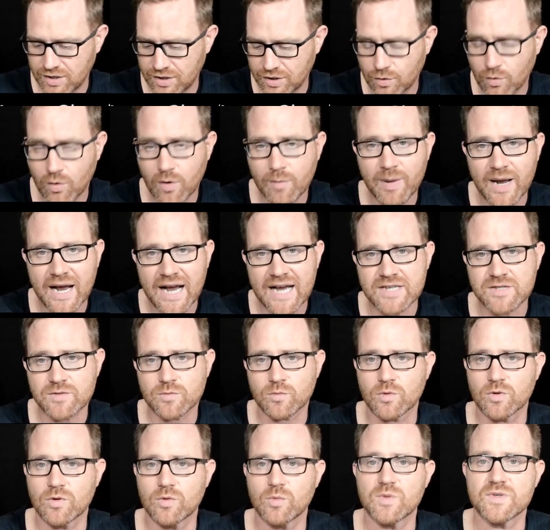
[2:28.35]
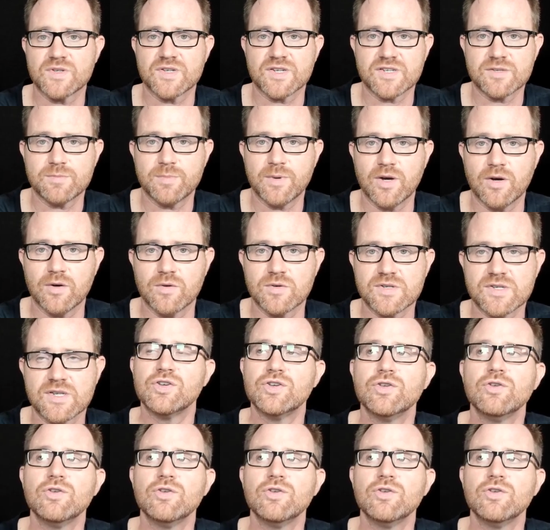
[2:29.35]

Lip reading: your password was exposed?